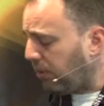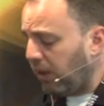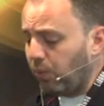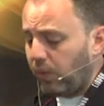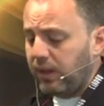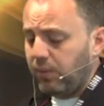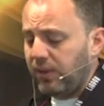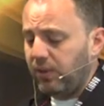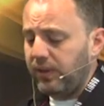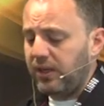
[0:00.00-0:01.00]
With
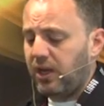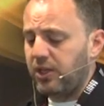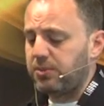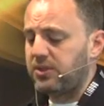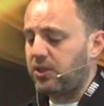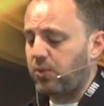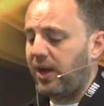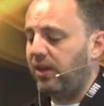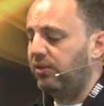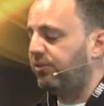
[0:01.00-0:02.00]
all the enhancements to
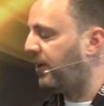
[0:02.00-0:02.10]
12